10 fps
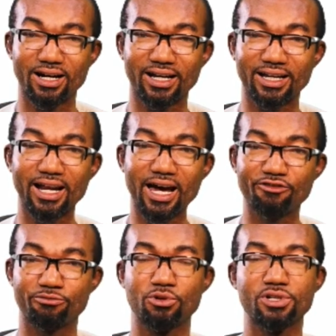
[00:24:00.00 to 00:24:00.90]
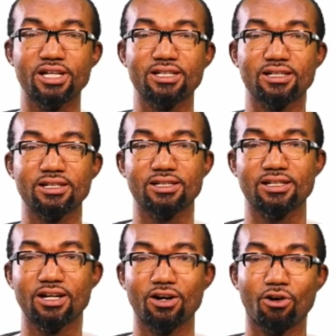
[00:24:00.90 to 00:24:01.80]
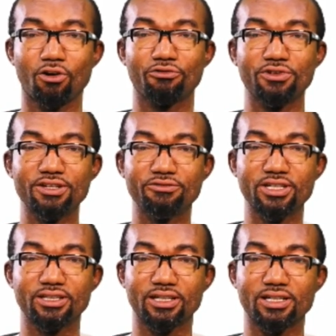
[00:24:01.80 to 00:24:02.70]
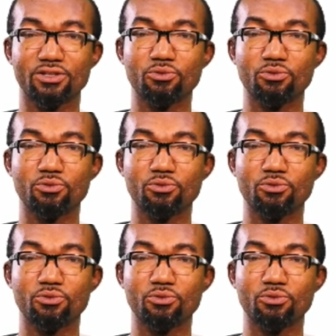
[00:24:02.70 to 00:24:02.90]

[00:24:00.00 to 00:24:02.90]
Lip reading: life processes of living things.